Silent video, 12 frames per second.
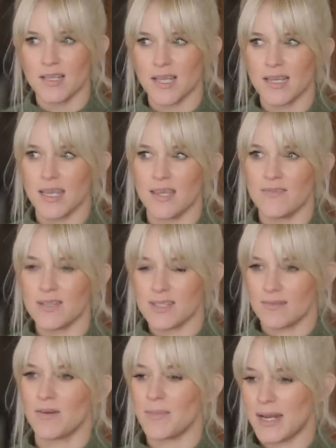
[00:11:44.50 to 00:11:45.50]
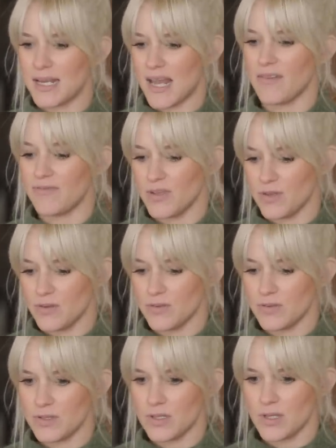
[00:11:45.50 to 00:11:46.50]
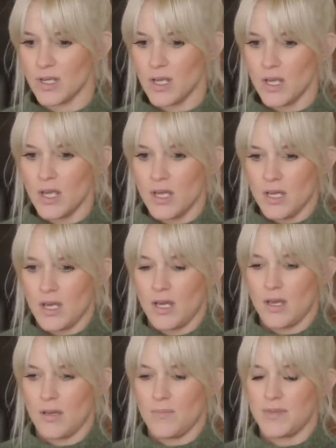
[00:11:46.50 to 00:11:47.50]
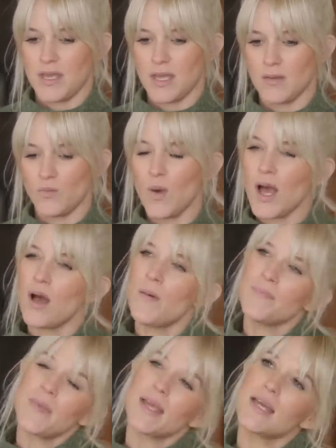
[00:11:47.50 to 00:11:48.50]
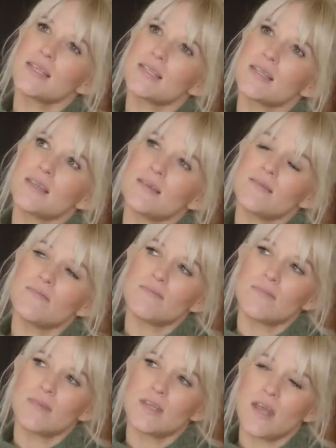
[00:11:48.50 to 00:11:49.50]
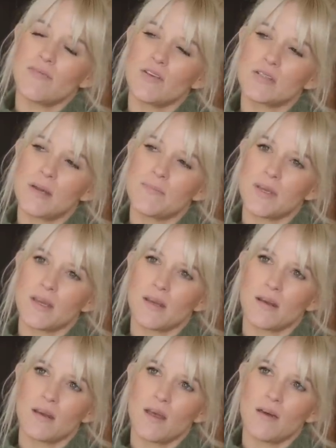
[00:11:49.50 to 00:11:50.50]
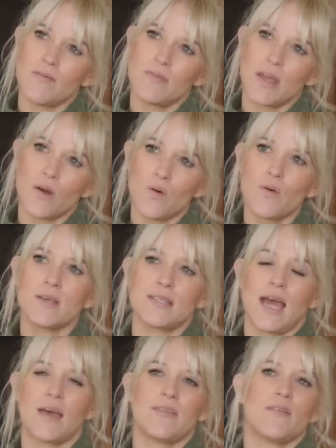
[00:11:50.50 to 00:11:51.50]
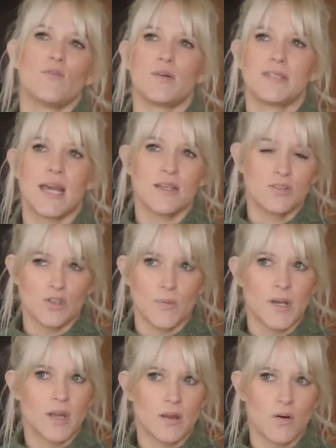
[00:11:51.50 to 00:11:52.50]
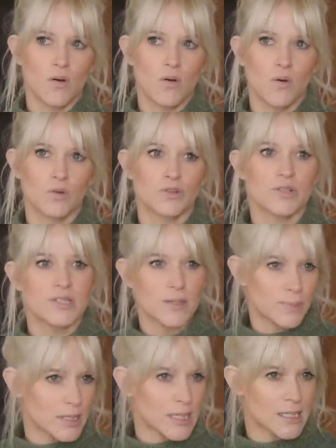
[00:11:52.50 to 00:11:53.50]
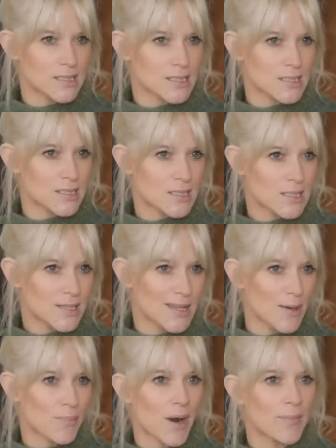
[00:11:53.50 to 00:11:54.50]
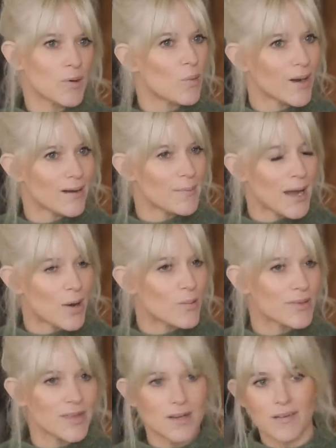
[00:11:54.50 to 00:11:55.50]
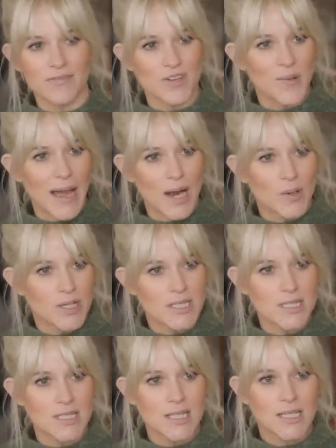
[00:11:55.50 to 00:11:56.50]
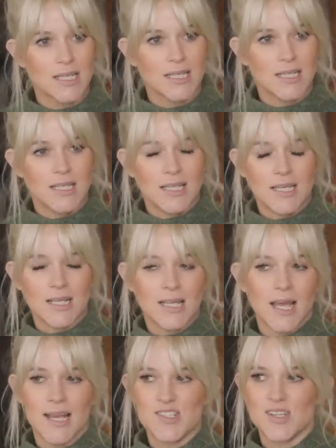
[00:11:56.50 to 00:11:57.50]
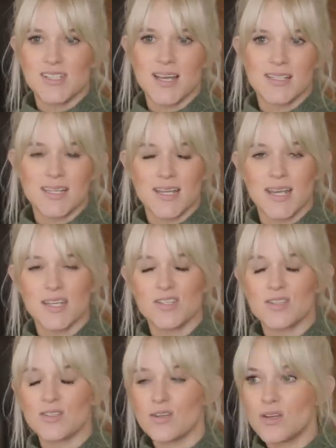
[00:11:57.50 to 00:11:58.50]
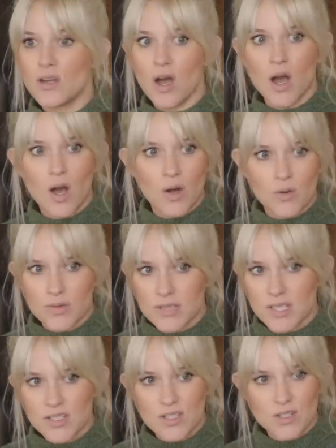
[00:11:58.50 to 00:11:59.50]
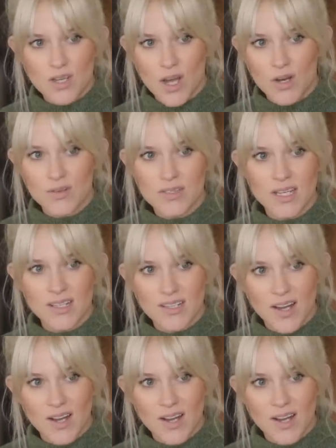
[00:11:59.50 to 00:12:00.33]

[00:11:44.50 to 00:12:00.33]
to like even some of my nephews, um, that well, I guess the nephews that I'm thinking of, they always ha- they've always had so many older siblings that probably wear him out within a few hours. Yeah. And Elijah doesn't. He just goes. He just goes and